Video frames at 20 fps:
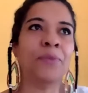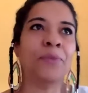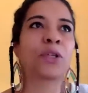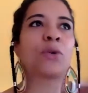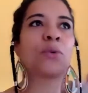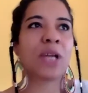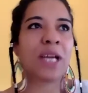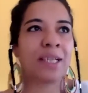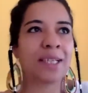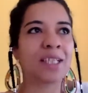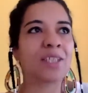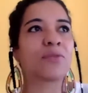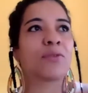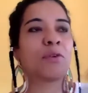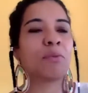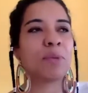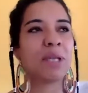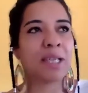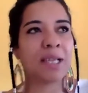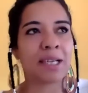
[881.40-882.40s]
queerness
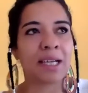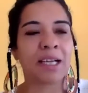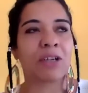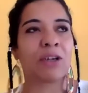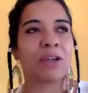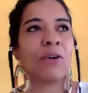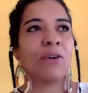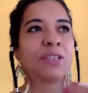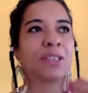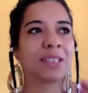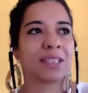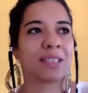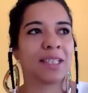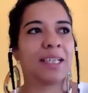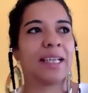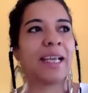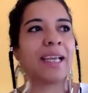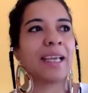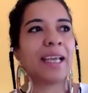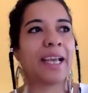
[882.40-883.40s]
for me, and I
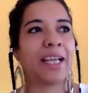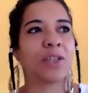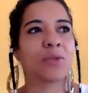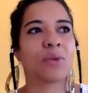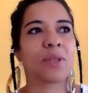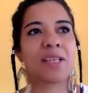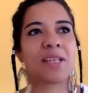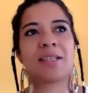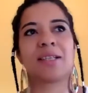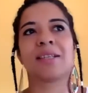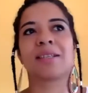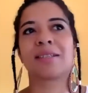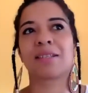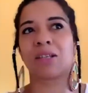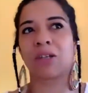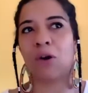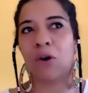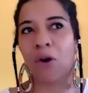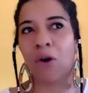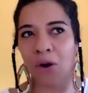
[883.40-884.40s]
constantly engage with it, is
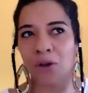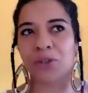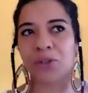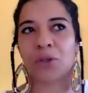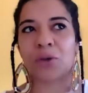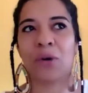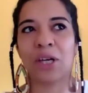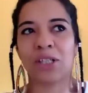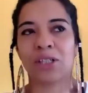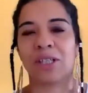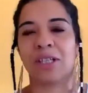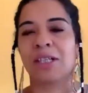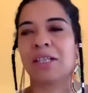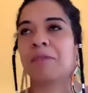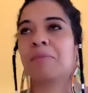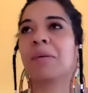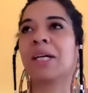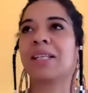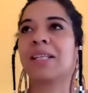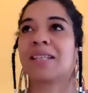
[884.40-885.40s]
also
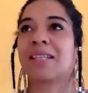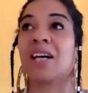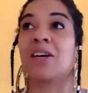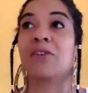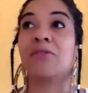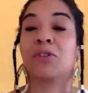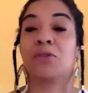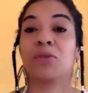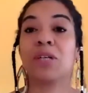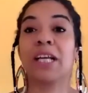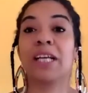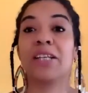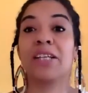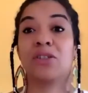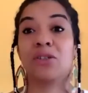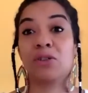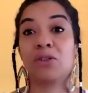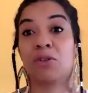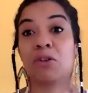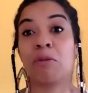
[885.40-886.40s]
questioning myself in
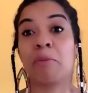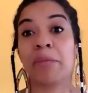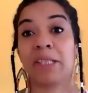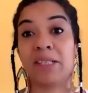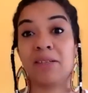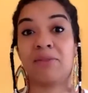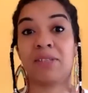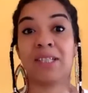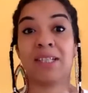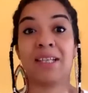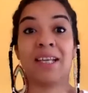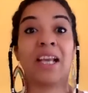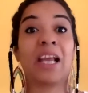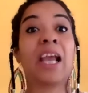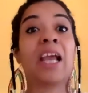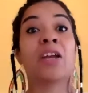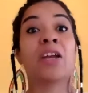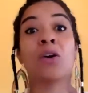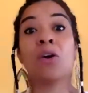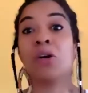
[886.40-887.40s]
relation to normativity
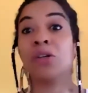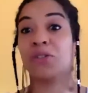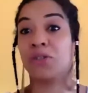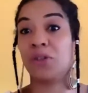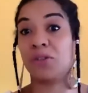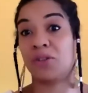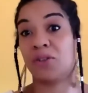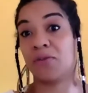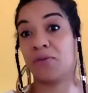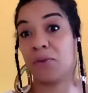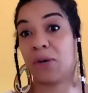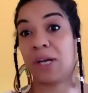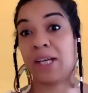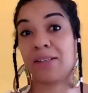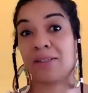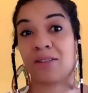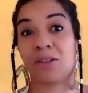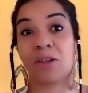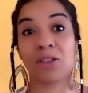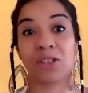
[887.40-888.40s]
in all sorts of
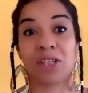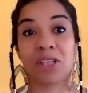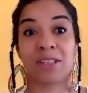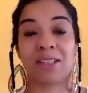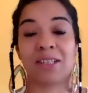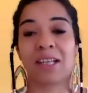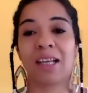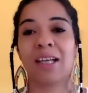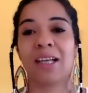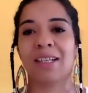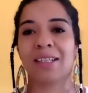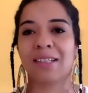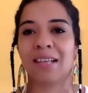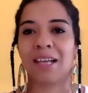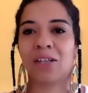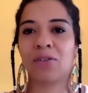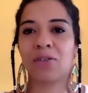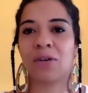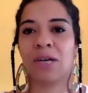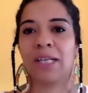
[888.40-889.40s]
ways, not just
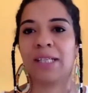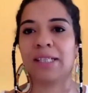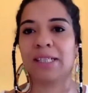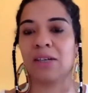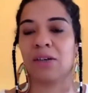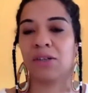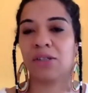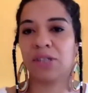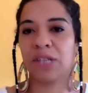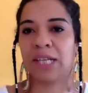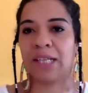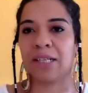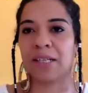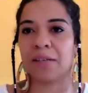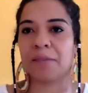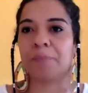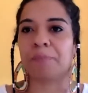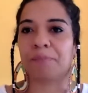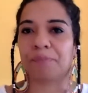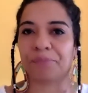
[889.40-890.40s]
sexuality or
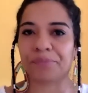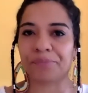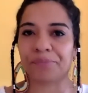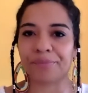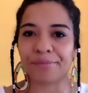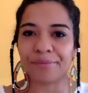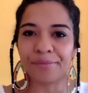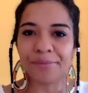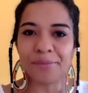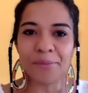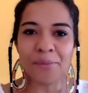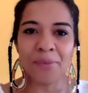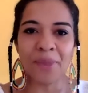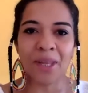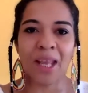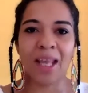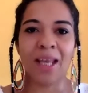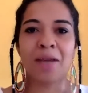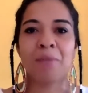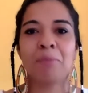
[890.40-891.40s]
gender.
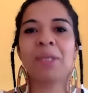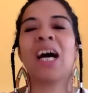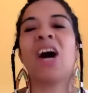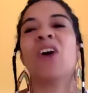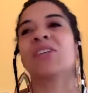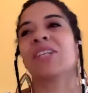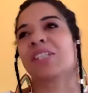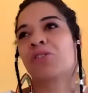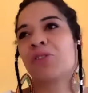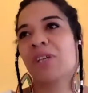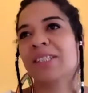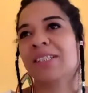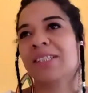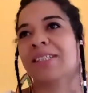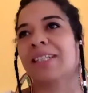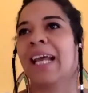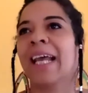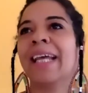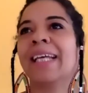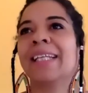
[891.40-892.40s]
But how that
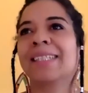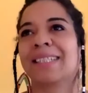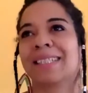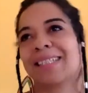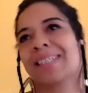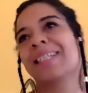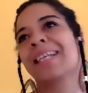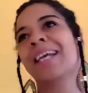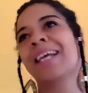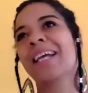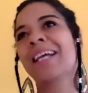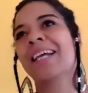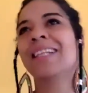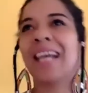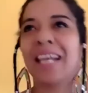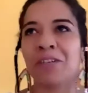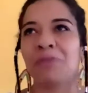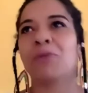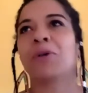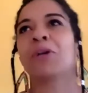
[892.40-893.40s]
translates,
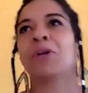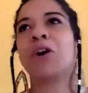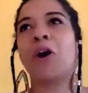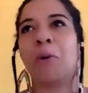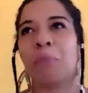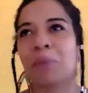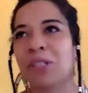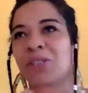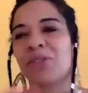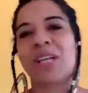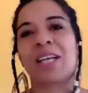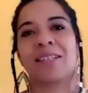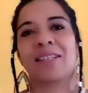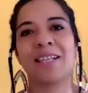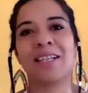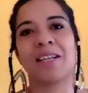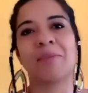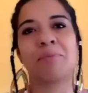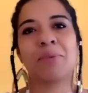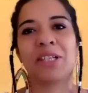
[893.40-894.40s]
then we come into that
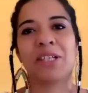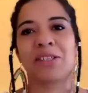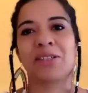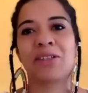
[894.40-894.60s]
slippery